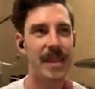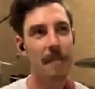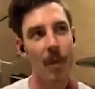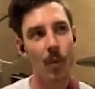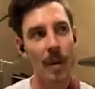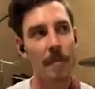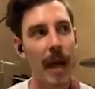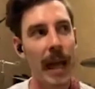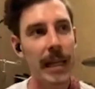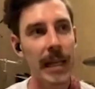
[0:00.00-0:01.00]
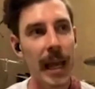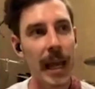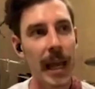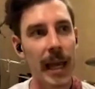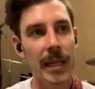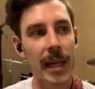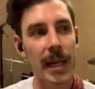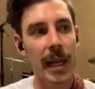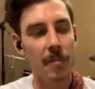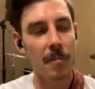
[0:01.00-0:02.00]
Marimba, any
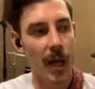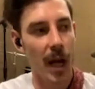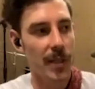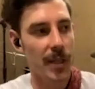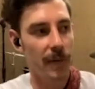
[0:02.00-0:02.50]
percussive